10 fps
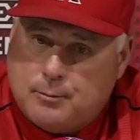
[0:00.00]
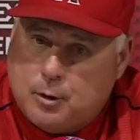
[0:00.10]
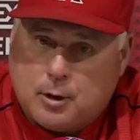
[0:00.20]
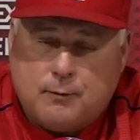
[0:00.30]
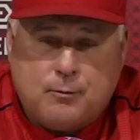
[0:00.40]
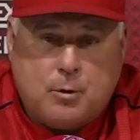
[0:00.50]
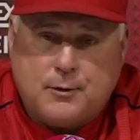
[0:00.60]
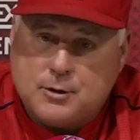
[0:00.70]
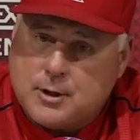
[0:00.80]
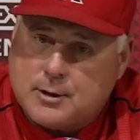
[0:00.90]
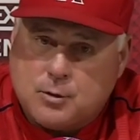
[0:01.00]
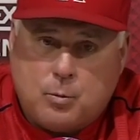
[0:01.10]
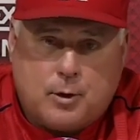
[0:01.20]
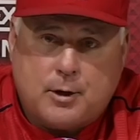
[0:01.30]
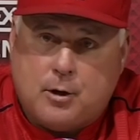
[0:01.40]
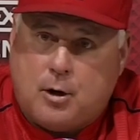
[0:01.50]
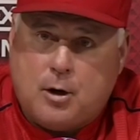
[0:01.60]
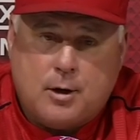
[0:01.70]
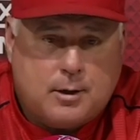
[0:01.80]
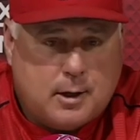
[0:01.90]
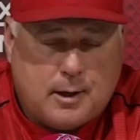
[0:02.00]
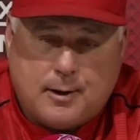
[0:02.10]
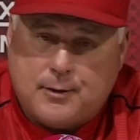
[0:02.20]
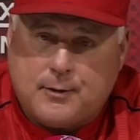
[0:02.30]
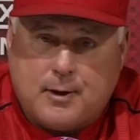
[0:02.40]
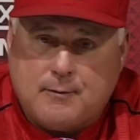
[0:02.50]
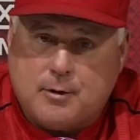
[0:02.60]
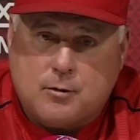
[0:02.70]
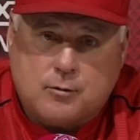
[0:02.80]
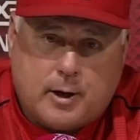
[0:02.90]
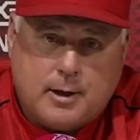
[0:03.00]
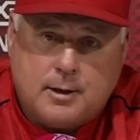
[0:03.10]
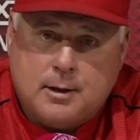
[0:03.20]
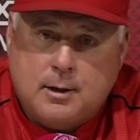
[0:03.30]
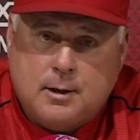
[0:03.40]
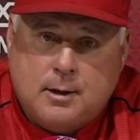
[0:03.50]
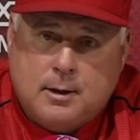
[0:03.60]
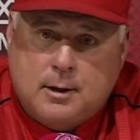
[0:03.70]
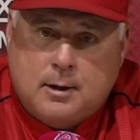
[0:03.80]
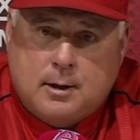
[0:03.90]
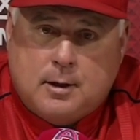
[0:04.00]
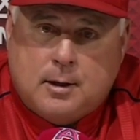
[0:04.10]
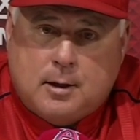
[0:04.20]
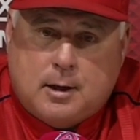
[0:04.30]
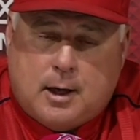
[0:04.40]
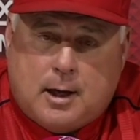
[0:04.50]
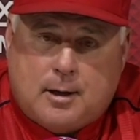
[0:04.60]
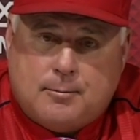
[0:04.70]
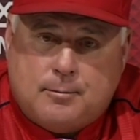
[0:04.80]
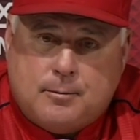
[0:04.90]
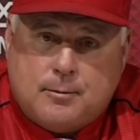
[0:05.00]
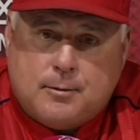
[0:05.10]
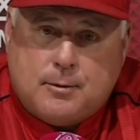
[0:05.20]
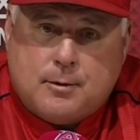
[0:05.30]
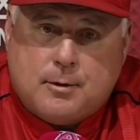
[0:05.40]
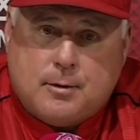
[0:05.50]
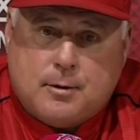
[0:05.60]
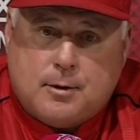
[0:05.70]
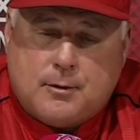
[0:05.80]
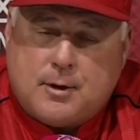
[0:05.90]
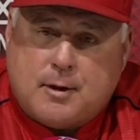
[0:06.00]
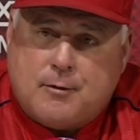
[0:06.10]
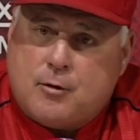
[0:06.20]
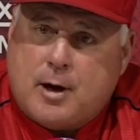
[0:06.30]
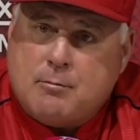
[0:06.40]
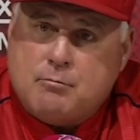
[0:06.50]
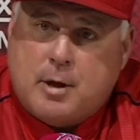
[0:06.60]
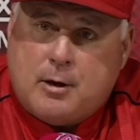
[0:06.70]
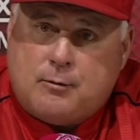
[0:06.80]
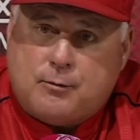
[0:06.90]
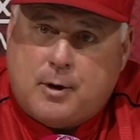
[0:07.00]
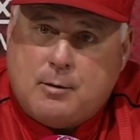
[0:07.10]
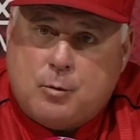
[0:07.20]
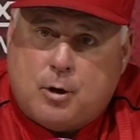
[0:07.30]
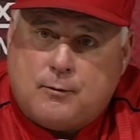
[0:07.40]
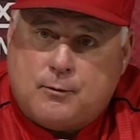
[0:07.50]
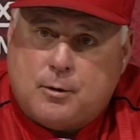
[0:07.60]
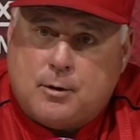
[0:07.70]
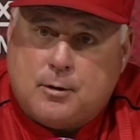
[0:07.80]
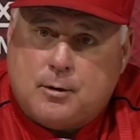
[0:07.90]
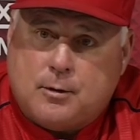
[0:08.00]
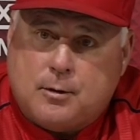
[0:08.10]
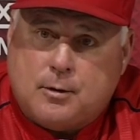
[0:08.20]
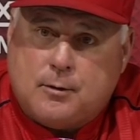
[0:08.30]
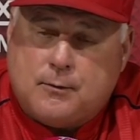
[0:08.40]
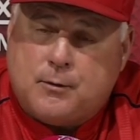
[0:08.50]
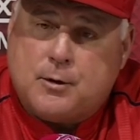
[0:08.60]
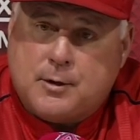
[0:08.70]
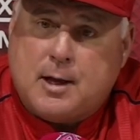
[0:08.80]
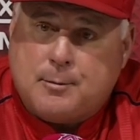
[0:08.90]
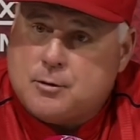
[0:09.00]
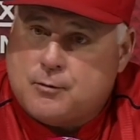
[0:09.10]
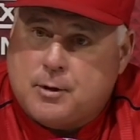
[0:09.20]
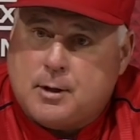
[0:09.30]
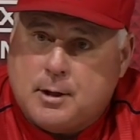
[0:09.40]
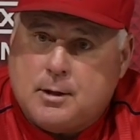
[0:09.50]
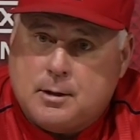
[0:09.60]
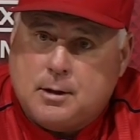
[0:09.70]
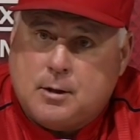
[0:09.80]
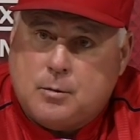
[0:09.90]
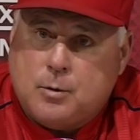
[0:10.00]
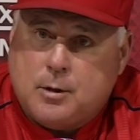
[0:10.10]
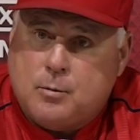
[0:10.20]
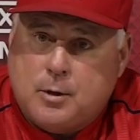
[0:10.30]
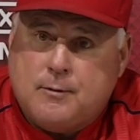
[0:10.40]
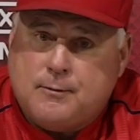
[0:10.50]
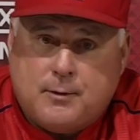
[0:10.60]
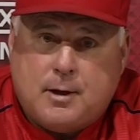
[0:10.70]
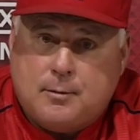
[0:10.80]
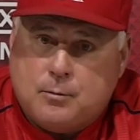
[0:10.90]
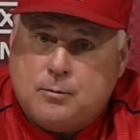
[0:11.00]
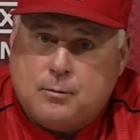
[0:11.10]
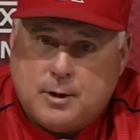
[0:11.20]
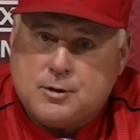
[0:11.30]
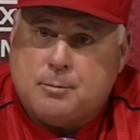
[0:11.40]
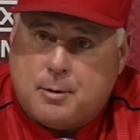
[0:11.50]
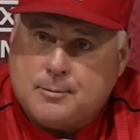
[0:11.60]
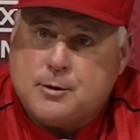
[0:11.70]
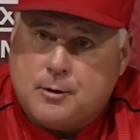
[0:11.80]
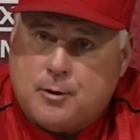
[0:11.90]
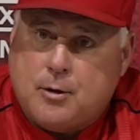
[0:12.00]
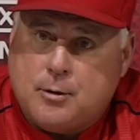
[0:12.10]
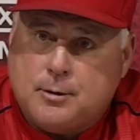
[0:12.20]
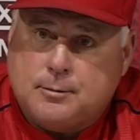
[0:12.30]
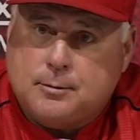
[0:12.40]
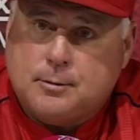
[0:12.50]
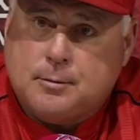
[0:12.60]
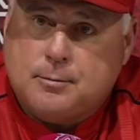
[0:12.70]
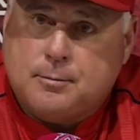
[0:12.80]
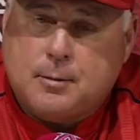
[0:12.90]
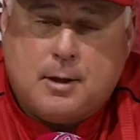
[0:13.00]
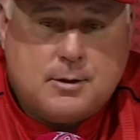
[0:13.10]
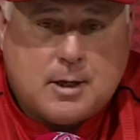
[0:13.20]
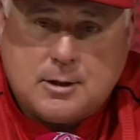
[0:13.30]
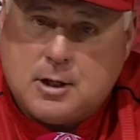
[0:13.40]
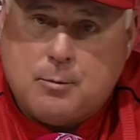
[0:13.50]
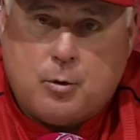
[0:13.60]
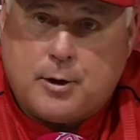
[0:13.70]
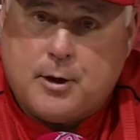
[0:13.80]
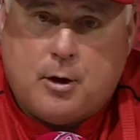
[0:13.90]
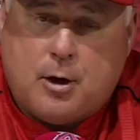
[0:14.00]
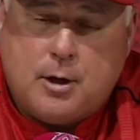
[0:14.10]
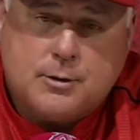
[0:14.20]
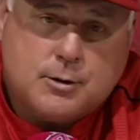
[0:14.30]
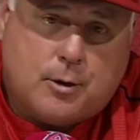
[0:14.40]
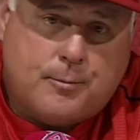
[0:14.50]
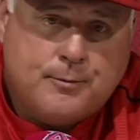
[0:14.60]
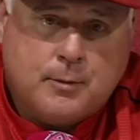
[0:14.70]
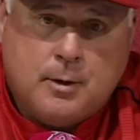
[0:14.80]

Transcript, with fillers: looking for it. These guys are working hard. I think they have a great mental framework for a team that's really, you know, we've hit some bumps in the road. These guys keep working hard, so